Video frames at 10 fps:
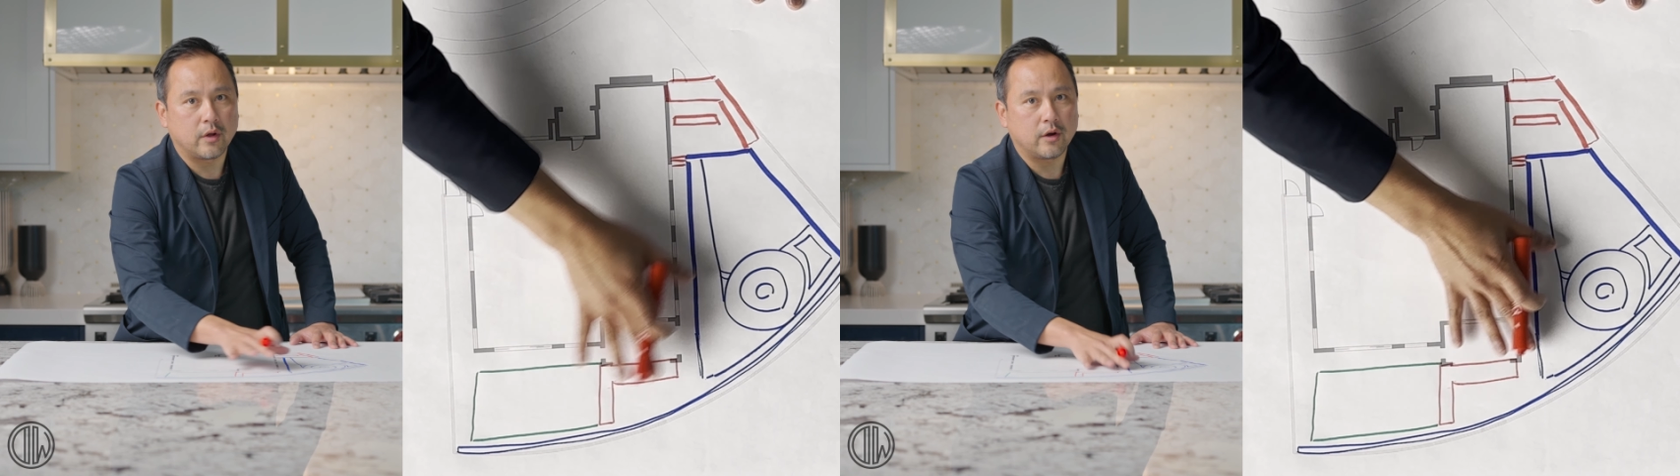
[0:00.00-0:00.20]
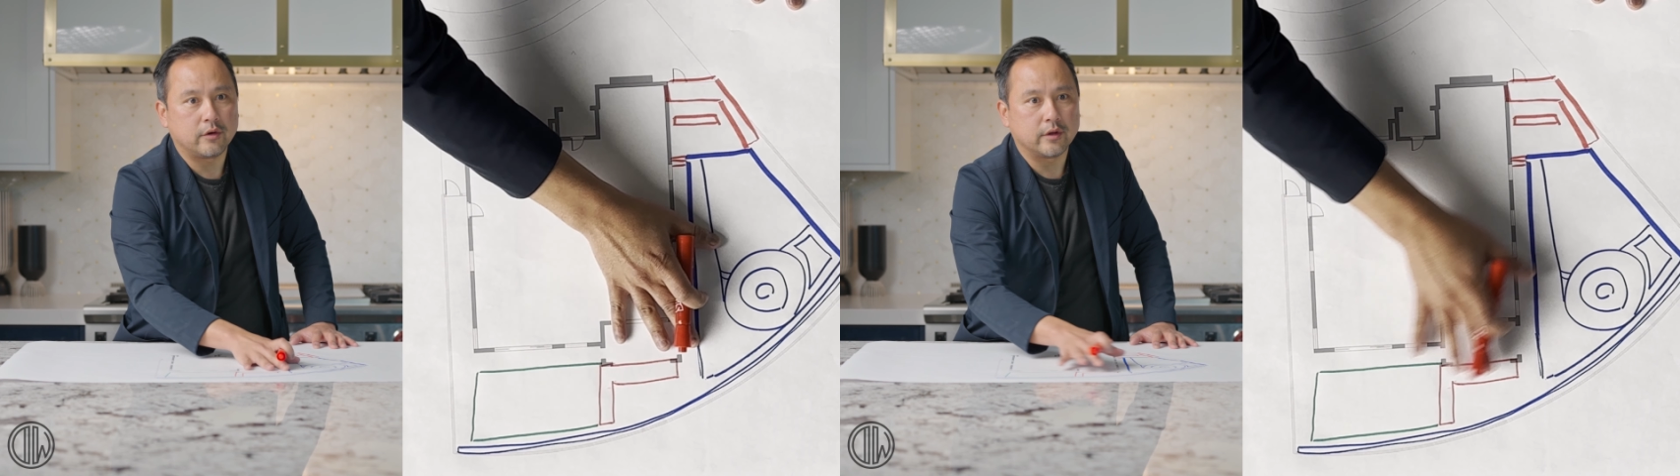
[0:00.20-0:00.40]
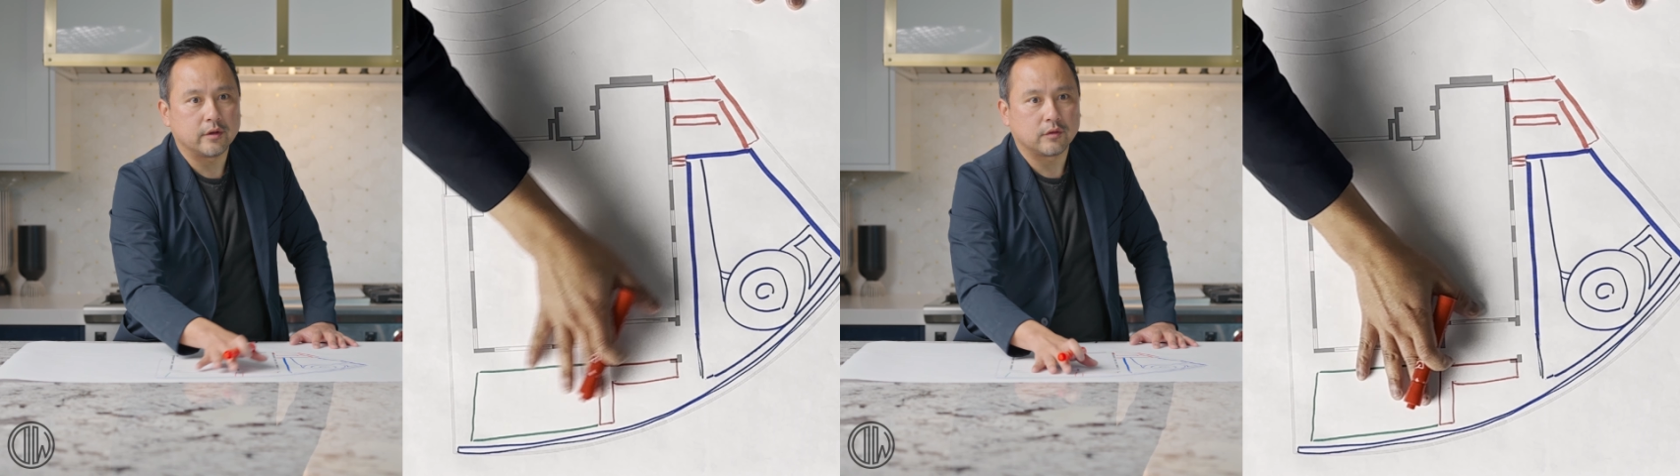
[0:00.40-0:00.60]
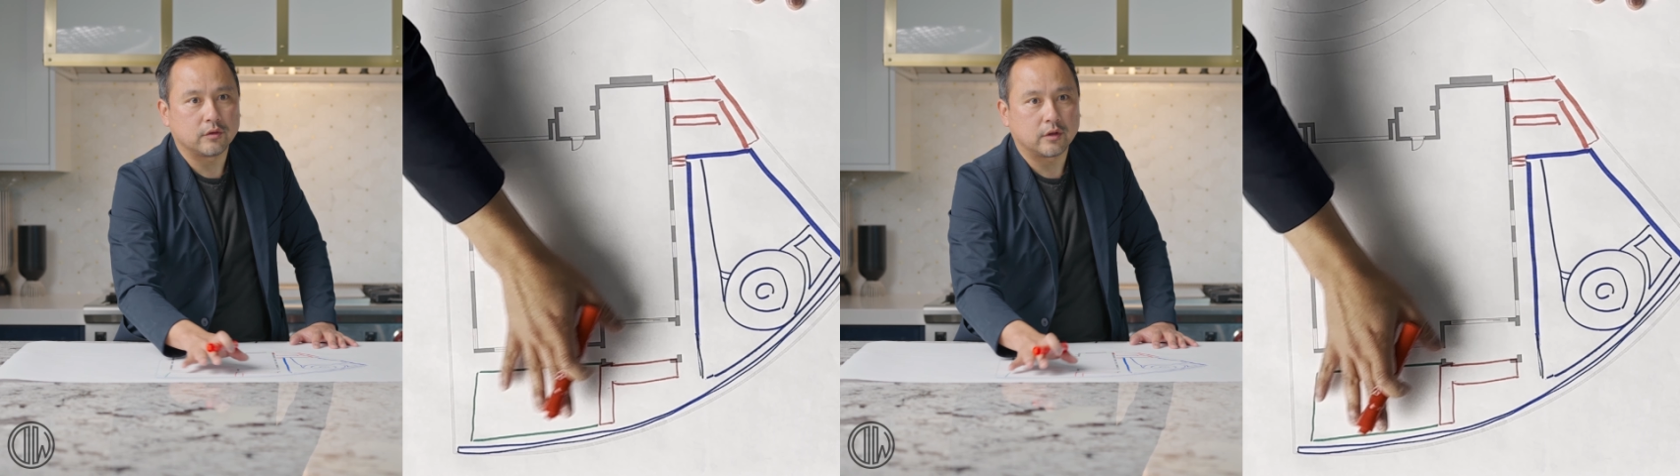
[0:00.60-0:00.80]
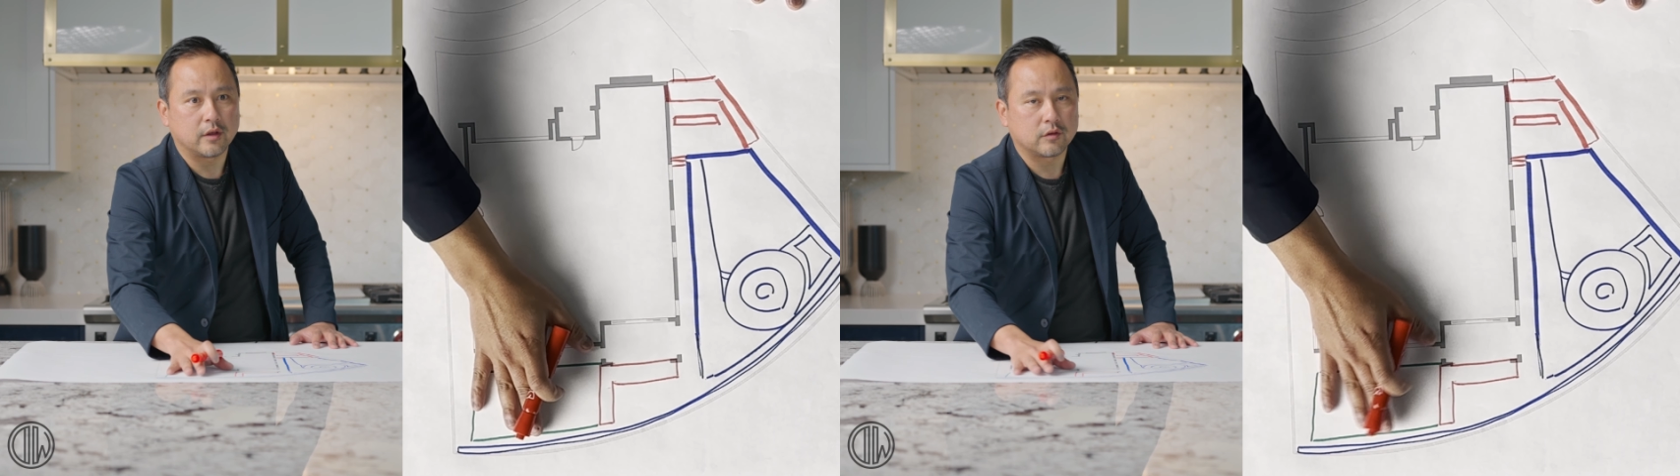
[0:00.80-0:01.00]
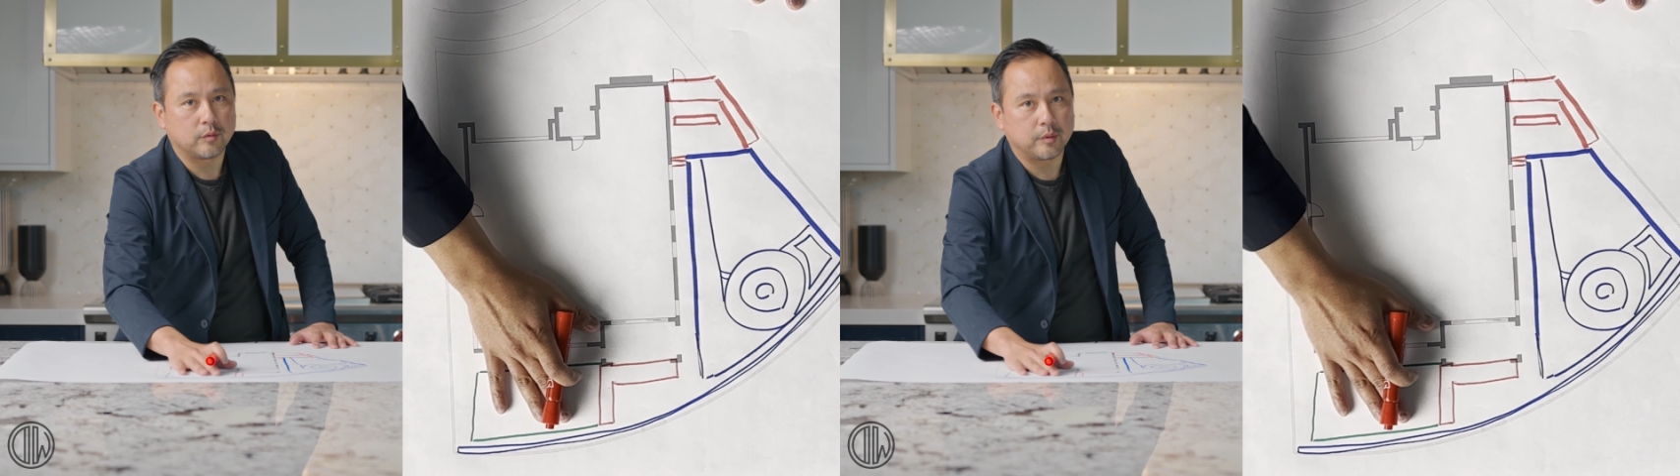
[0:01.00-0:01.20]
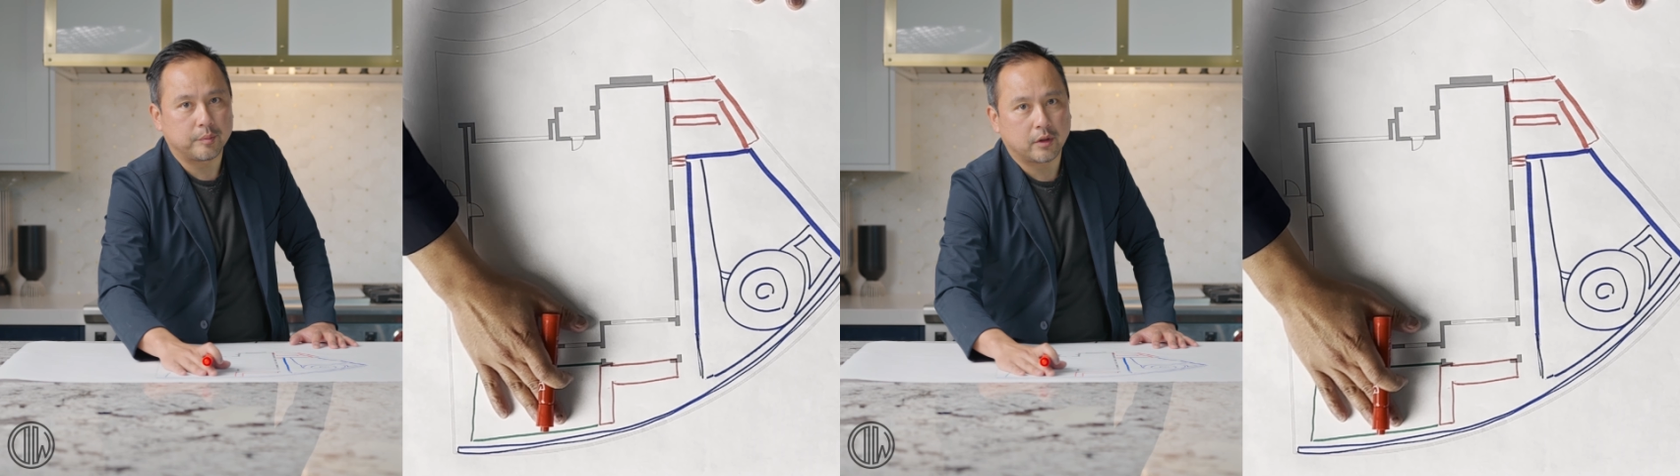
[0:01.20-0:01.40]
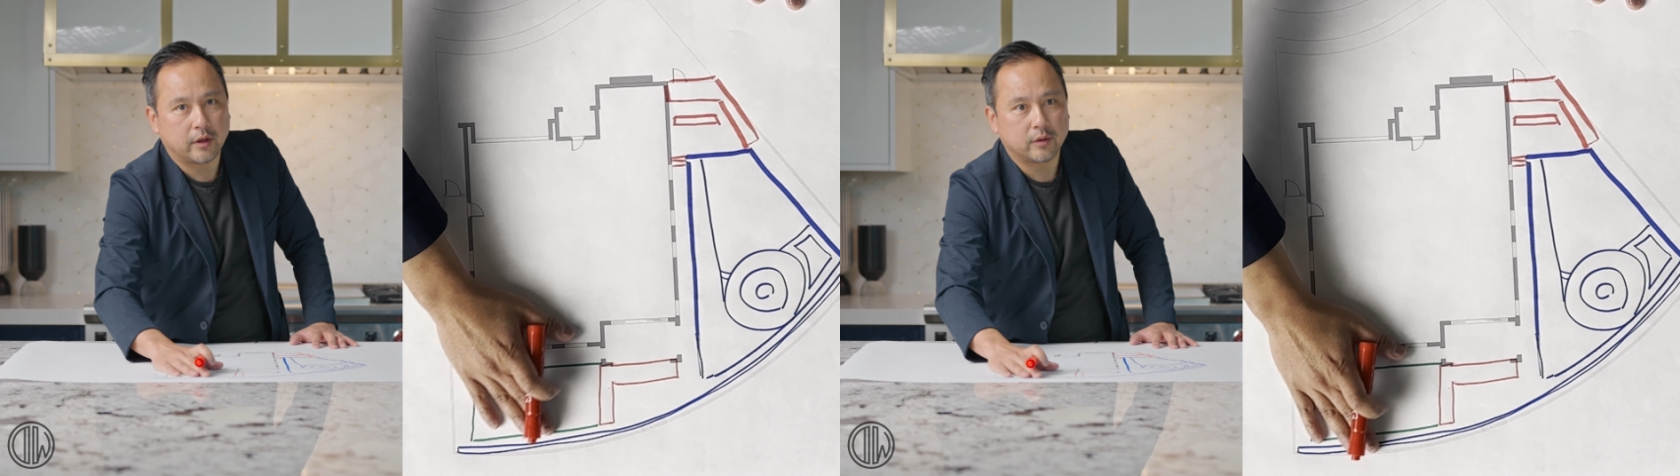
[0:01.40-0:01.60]
areas so the kids could be
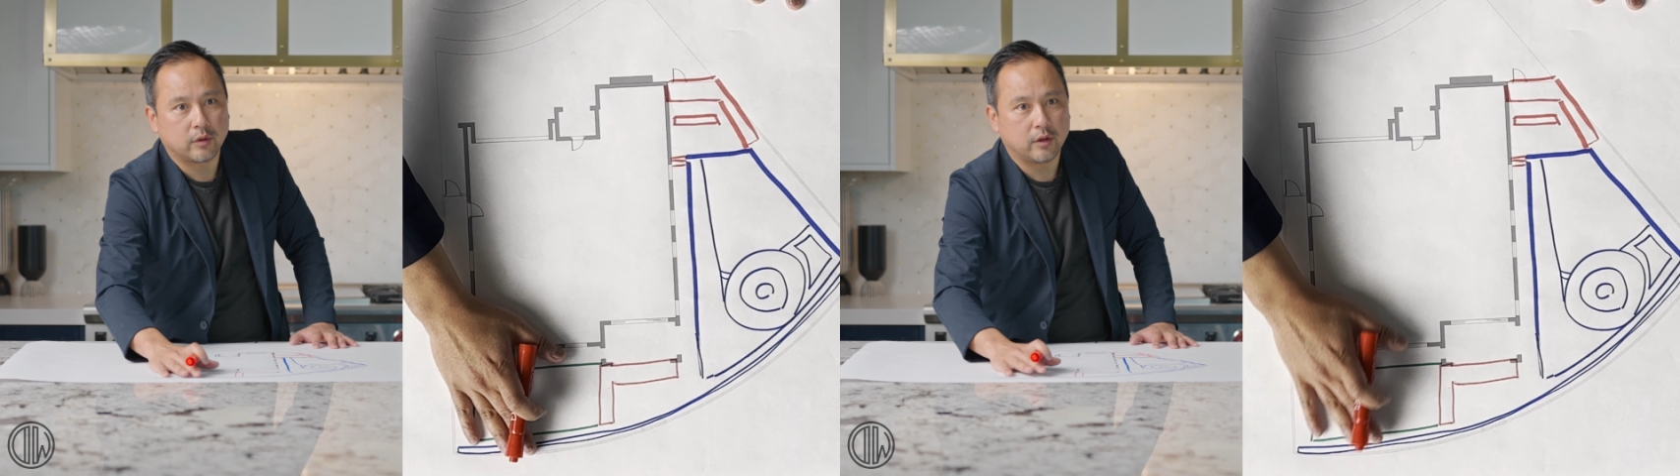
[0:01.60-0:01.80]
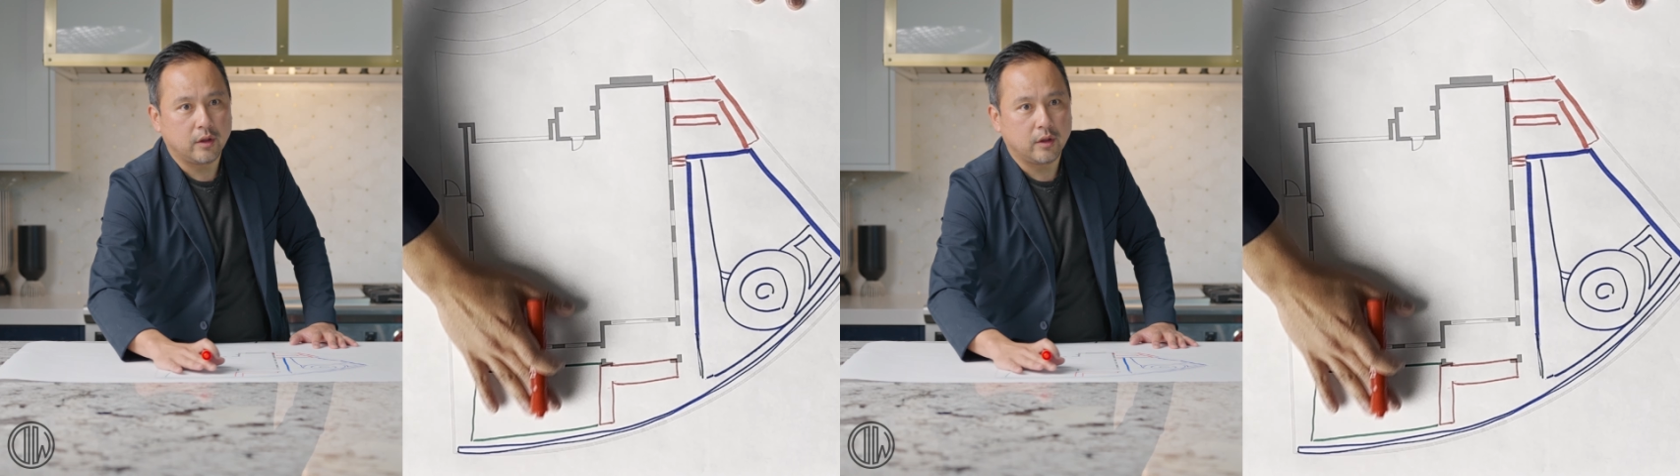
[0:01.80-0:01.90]
playing